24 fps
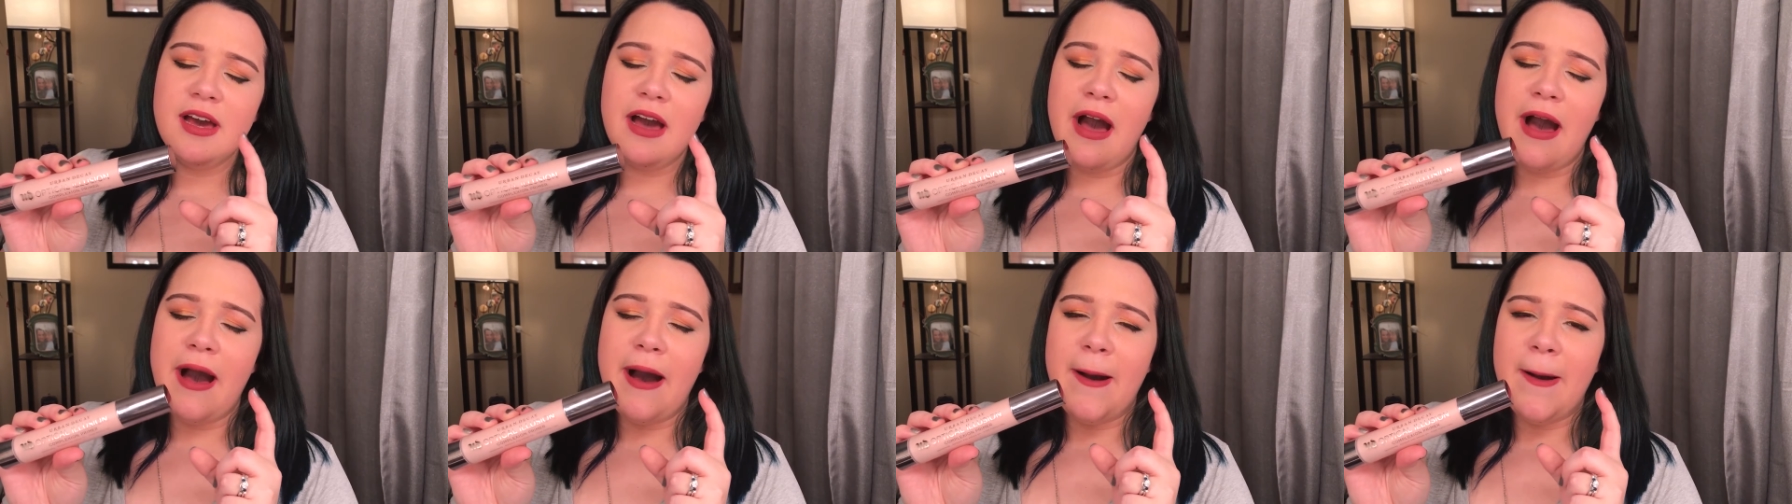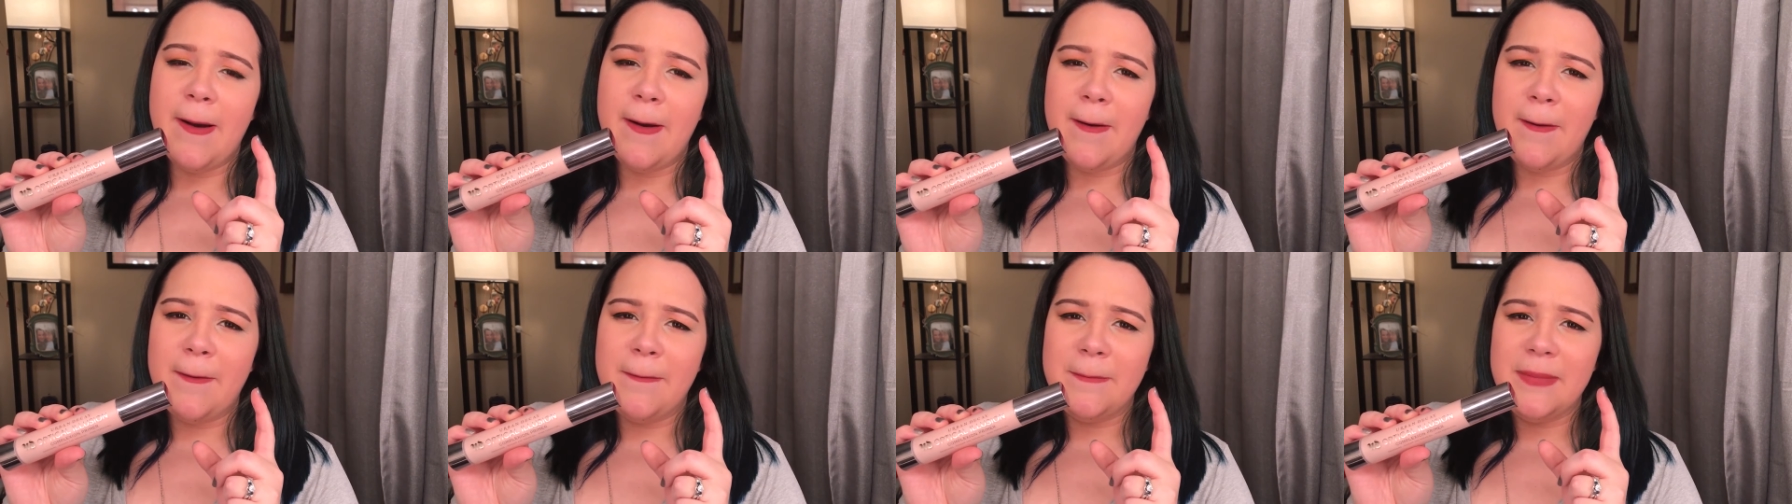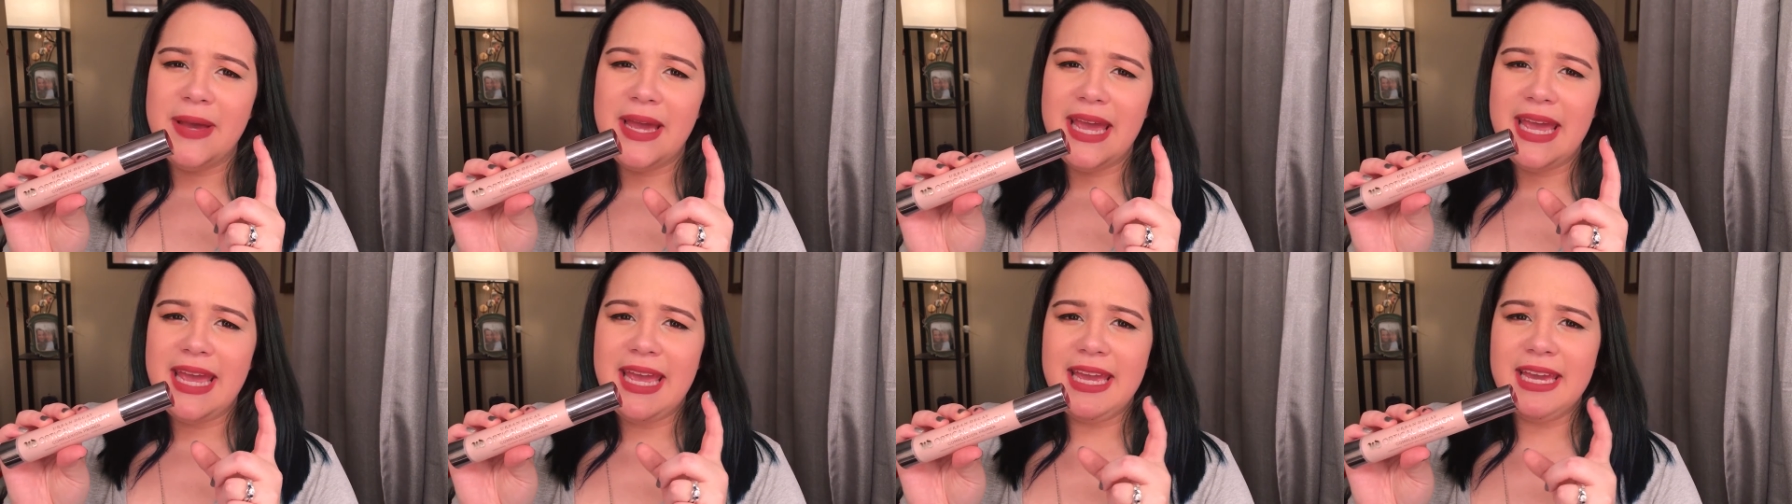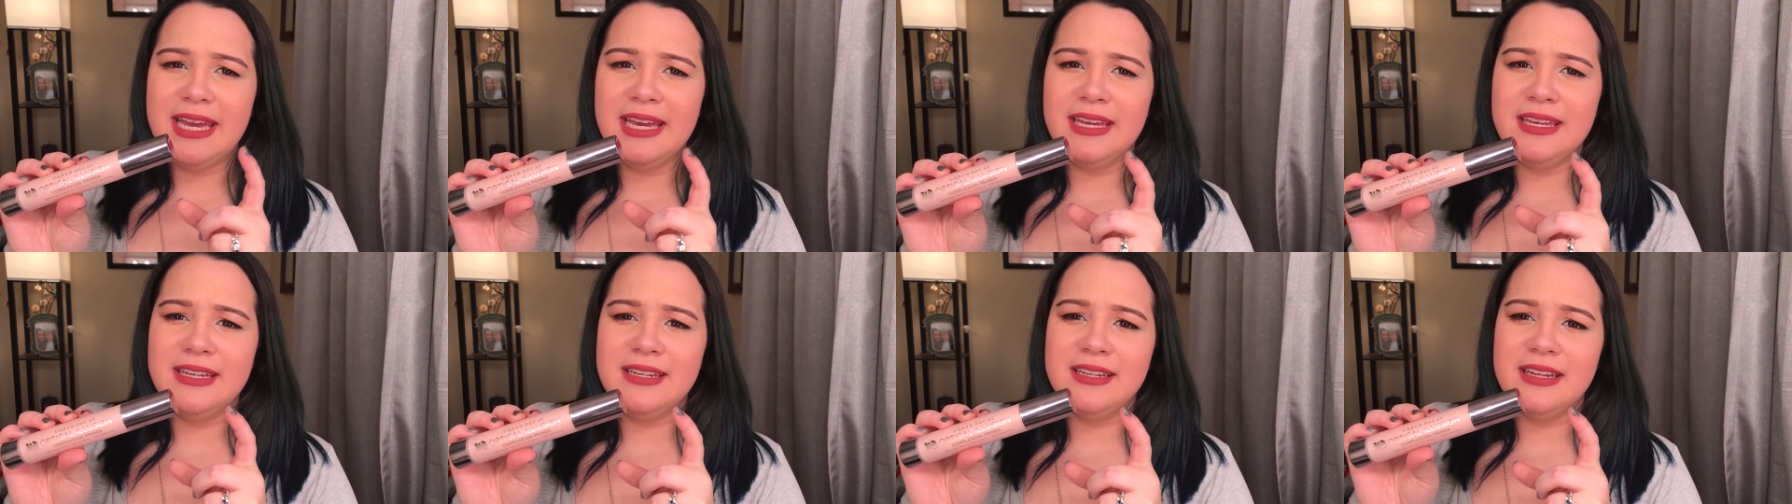And
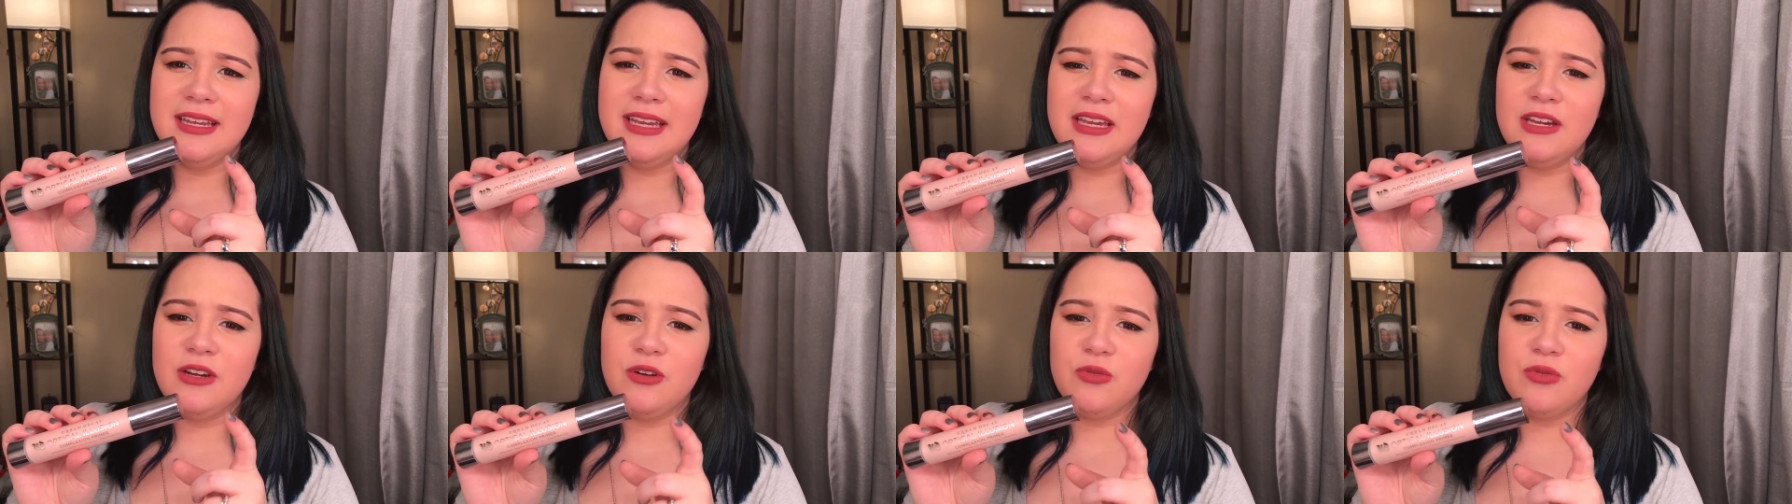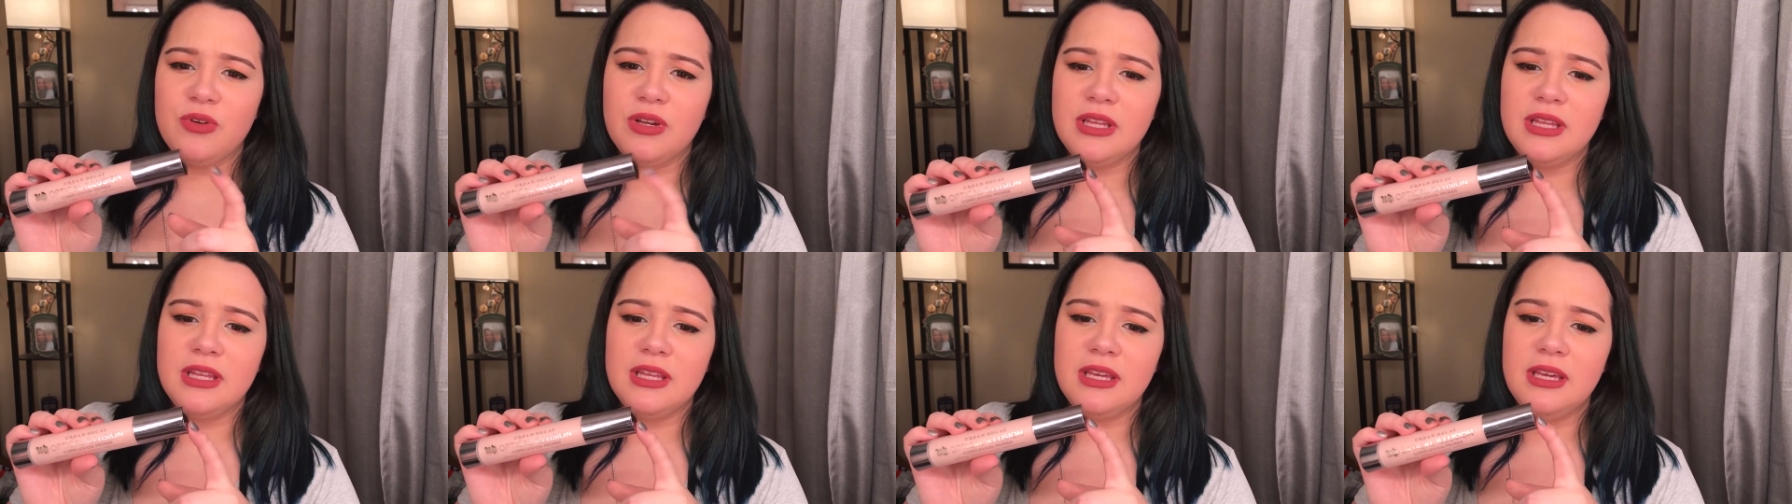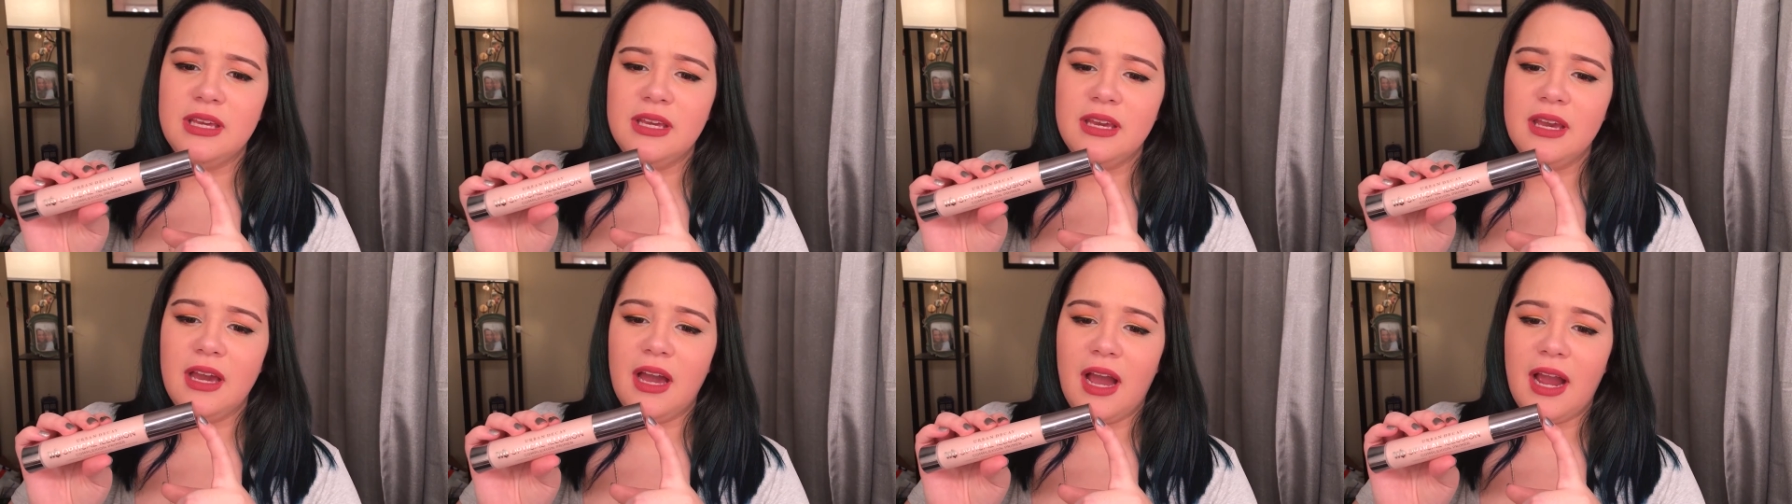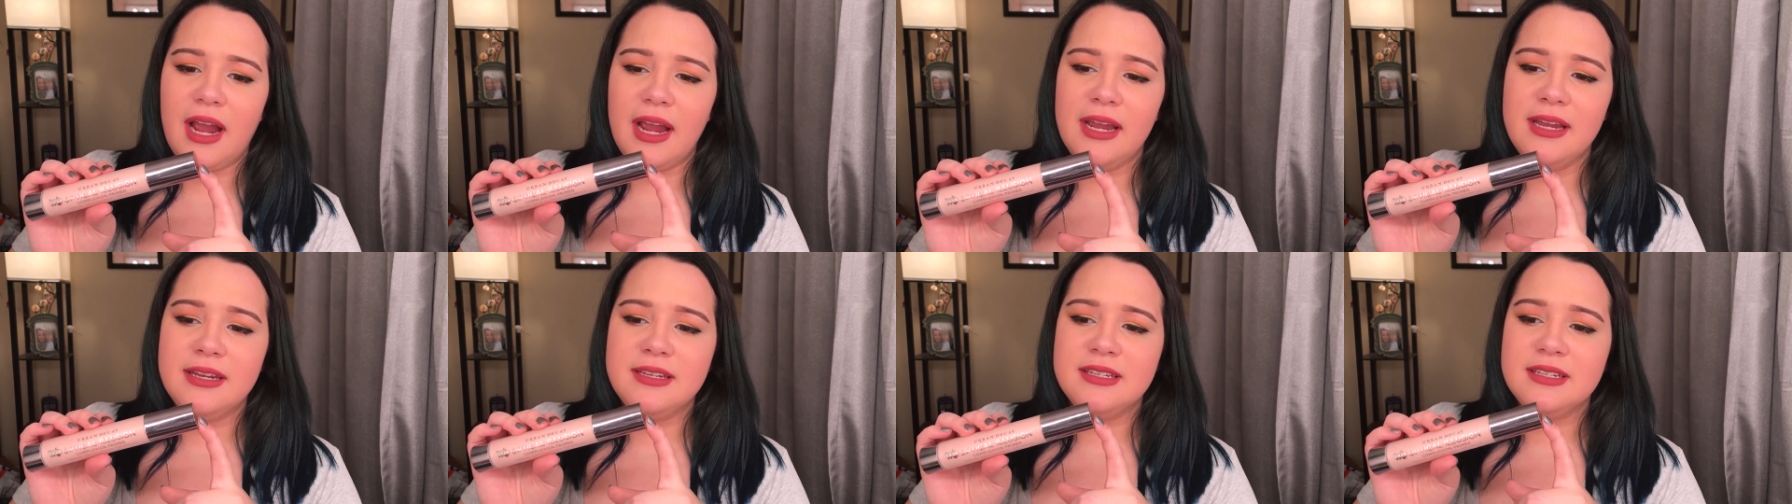I